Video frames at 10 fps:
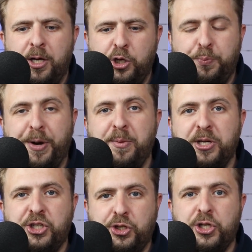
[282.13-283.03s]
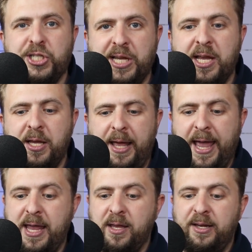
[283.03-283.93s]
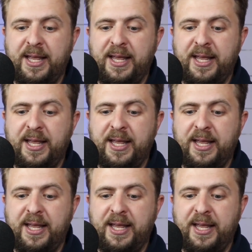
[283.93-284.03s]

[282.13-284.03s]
You'd pretty much just say, hey,